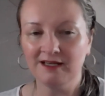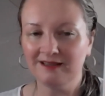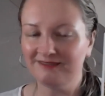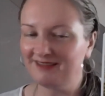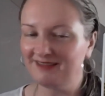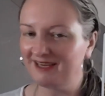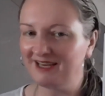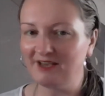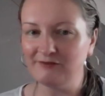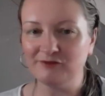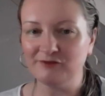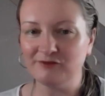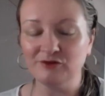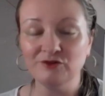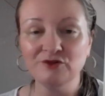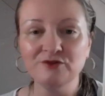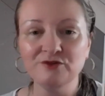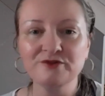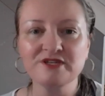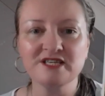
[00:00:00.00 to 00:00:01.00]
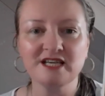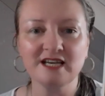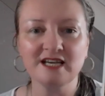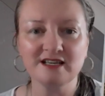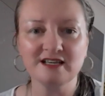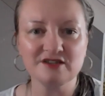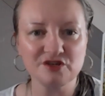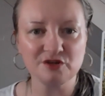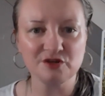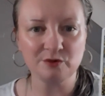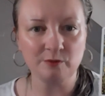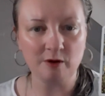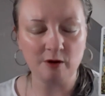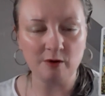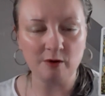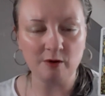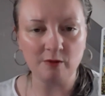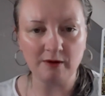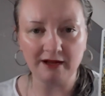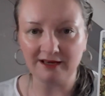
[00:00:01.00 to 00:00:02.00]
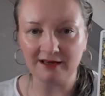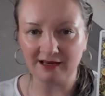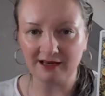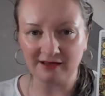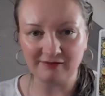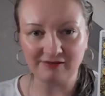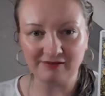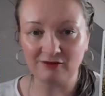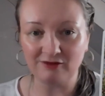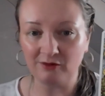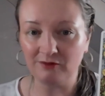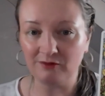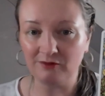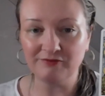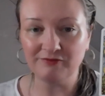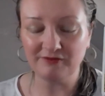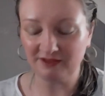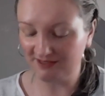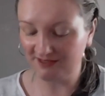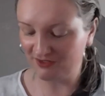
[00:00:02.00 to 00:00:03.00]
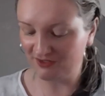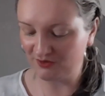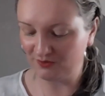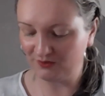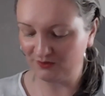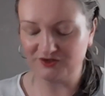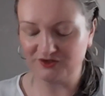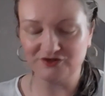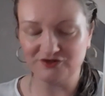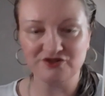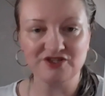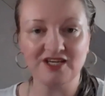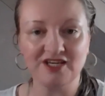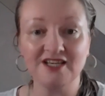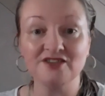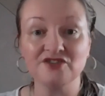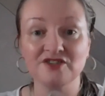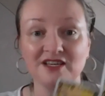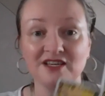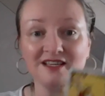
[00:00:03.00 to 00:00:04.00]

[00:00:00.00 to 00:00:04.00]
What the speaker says: They have a new status quo, and I don't think that's going to change.